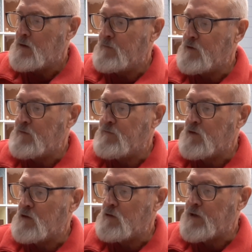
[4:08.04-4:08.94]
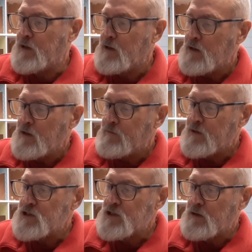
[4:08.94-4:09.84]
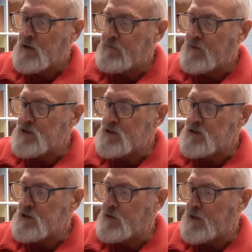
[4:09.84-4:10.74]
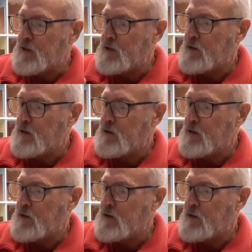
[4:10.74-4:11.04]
of your flooring. If I just do it